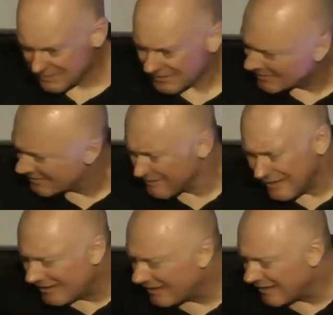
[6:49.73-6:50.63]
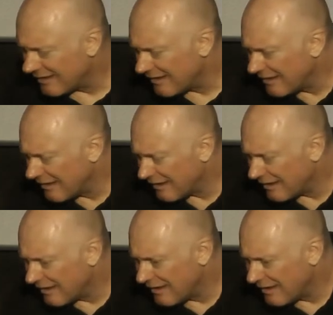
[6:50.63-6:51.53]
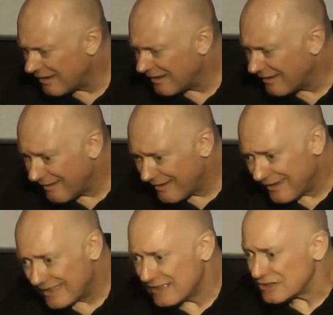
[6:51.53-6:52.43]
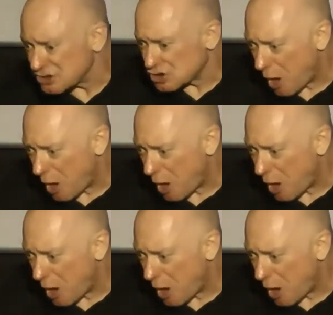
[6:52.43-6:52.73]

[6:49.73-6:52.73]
he says, get off the couch.